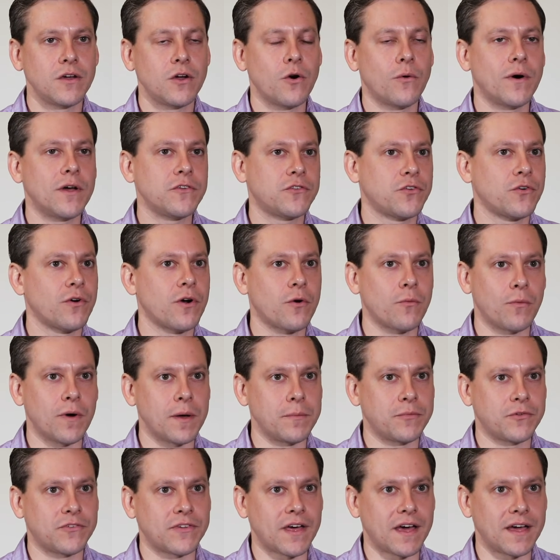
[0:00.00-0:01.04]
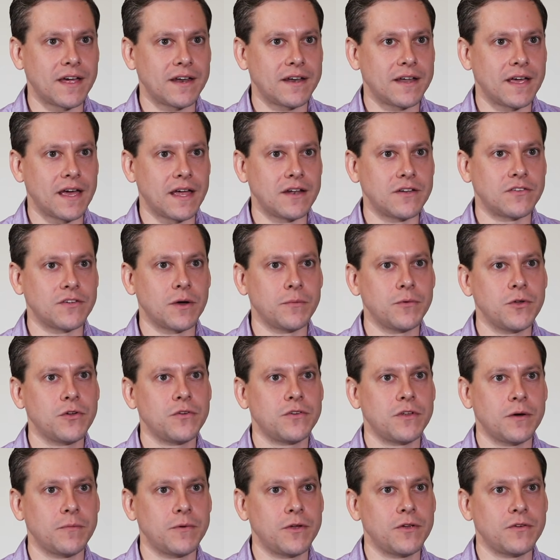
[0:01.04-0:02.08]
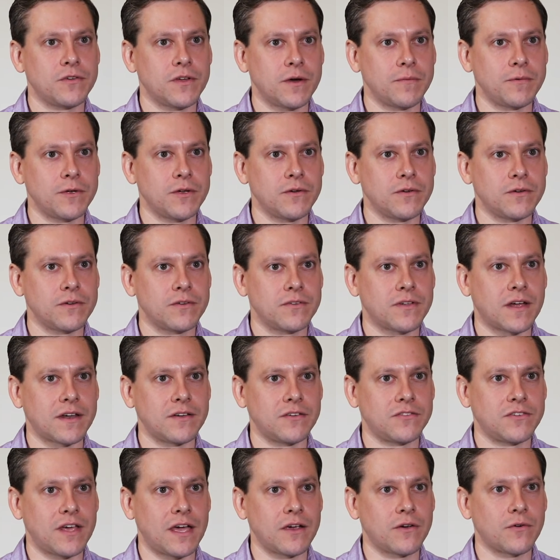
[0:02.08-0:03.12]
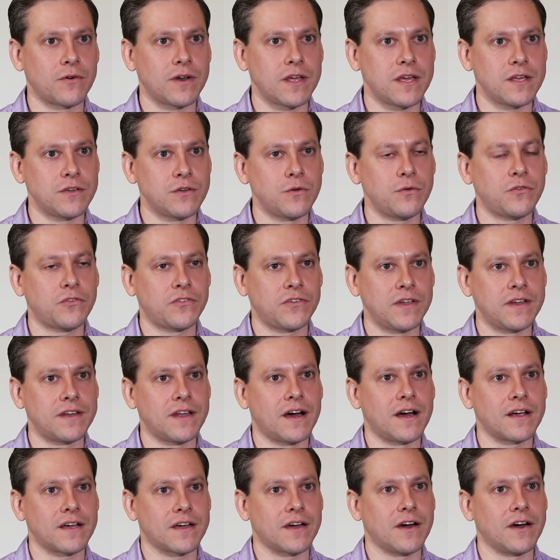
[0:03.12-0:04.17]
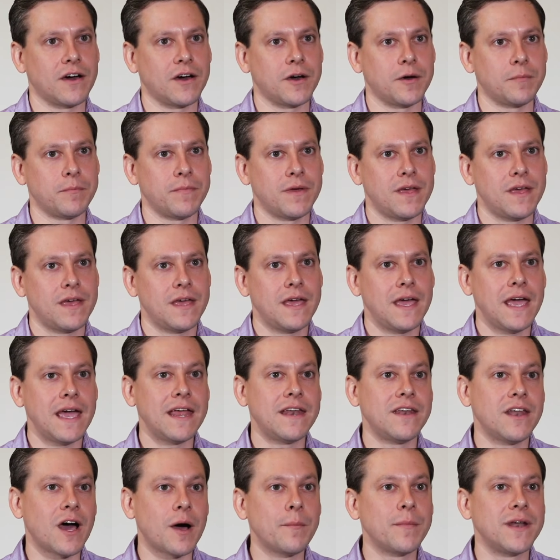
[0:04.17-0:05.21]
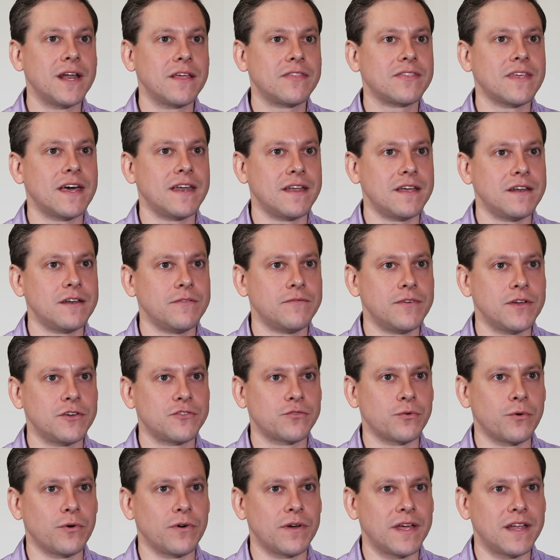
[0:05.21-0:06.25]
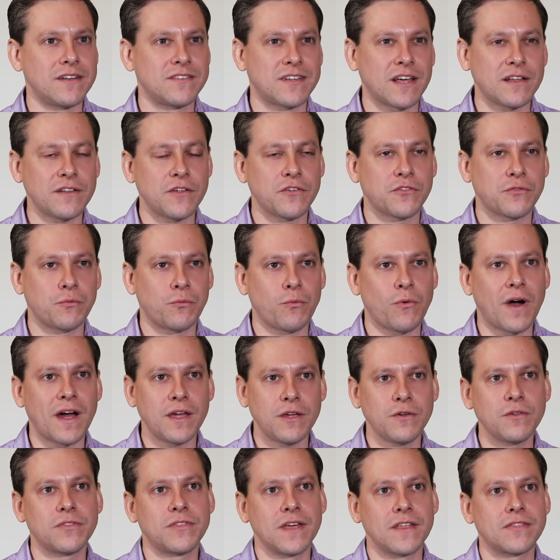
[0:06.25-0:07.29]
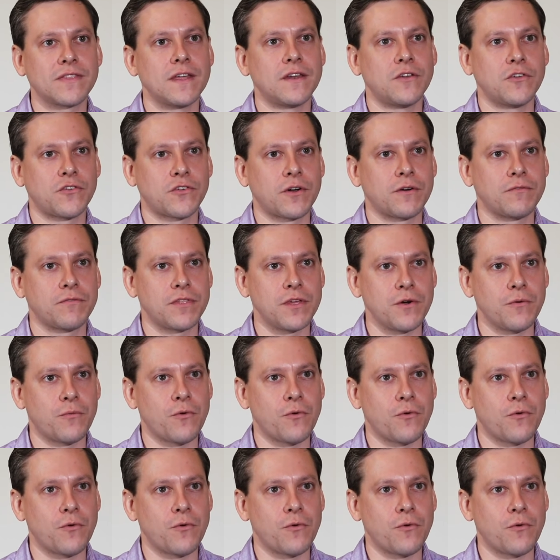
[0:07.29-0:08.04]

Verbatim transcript: Go onto our website at w w w dot integrity u c dot com and nominate that individual and tell us why you think they deserve the